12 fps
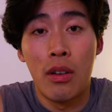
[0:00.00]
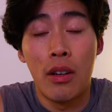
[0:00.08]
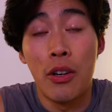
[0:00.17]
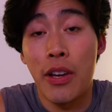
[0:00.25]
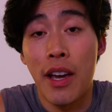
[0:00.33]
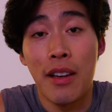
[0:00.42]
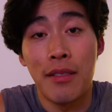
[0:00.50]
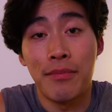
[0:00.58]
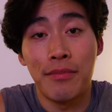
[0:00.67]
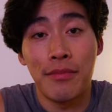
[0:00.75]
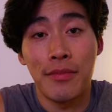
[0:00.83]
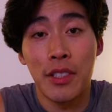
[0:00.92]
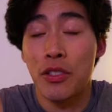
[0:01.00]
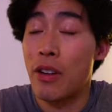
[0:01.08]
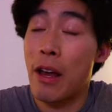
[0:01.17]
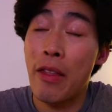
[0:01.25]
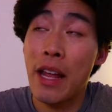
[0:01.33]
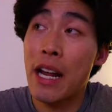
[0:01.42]
Okay, so
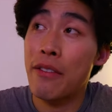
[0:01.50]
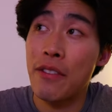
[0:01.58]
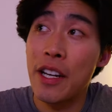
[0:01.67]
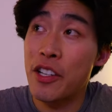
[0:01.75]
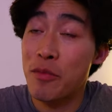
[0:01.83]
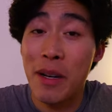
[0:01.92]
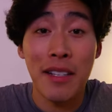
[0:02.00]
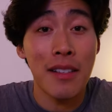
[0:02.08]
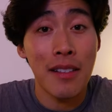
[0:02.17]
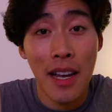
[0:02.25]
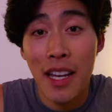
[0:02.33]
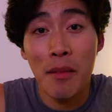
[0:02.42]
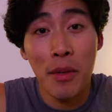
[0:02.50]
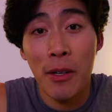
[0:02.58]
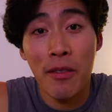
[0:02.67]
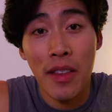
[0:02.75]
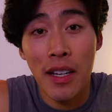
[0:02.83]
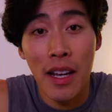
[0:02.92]
now that I finished my second
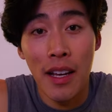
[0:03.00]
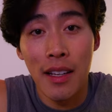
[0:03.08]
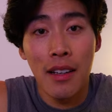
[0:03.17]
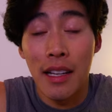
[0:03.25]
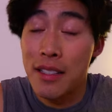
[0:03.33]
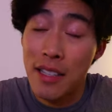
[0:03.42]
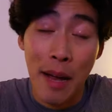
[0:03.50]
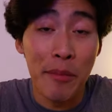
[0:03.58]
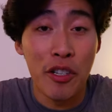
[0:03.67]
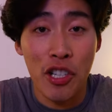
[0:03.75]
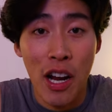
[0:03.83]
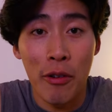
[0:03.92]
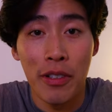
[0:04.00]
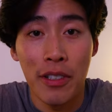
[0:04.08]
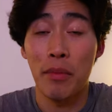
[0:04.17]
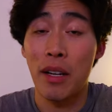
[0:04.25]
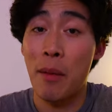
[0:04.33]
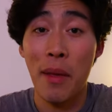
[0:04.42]
meal of the day, it's time to shower.
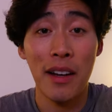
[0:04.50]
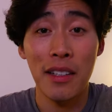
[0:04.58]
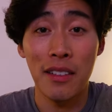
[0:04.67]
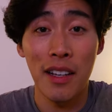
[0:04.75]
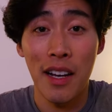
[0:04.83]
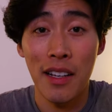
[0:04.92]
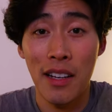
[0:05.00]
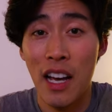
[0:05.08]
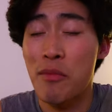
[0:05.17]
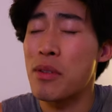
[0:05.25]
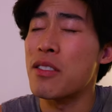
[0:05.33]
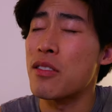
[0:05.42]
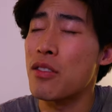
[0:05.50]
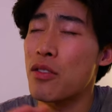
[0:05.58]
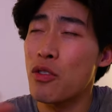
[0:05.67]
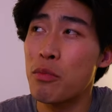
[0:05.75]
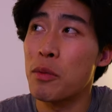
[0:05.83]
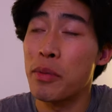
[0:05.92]
But I'm not gonna lie, I've been
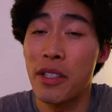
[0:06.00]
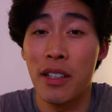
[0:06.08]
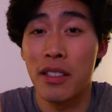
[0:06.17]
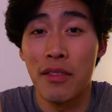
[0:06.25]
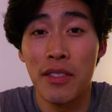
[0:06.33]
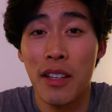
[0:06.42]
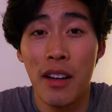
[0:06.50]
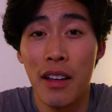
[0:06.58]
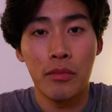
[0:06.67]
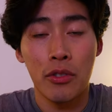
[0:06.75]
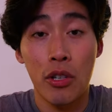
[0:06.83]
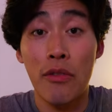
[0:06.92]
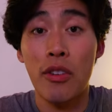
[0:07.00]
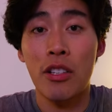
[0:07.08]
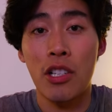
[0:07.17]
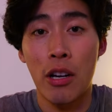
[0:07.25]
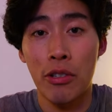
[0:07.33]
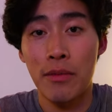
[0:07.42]
super productive today. So after I
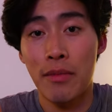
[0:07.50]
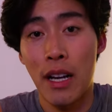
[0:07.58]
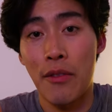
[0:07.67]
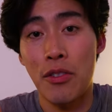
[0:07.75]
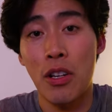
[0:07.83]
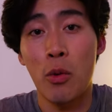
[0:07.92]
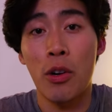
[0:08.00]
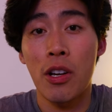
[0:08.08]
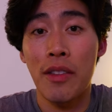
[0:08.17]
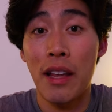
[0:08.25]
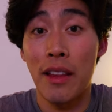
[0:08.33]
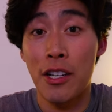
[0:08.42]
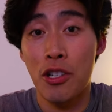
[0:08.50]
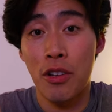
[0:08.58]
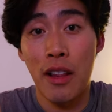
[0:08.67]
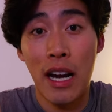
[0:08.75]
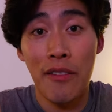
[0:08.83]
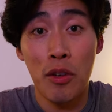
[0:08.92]
shower, I have to start working on that lecture
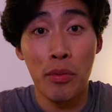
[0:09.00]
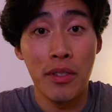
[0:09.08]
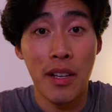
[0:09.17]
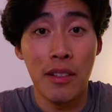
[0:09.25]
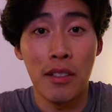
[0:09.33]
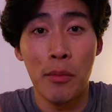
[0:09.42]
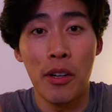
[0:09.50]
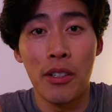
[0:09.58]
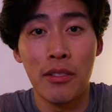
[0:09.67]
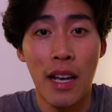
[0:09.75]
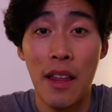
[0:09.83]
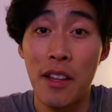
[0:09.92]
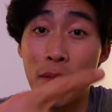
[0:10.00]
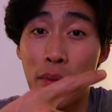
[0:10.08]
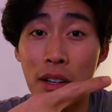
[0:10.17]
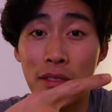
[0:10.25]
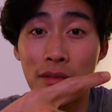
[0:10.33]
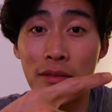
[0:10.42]
that I have to present tomorrow. And this
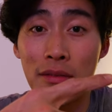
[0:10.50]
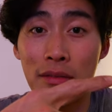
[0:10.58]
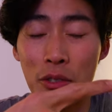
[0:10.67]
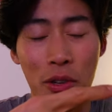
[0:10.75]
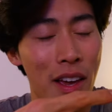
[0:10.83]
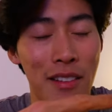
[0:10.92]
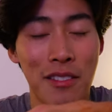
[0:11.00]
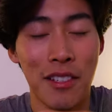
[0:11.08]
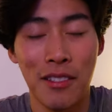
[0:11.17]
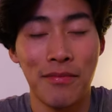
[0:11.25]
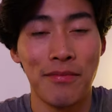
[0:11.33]
part, you can't see.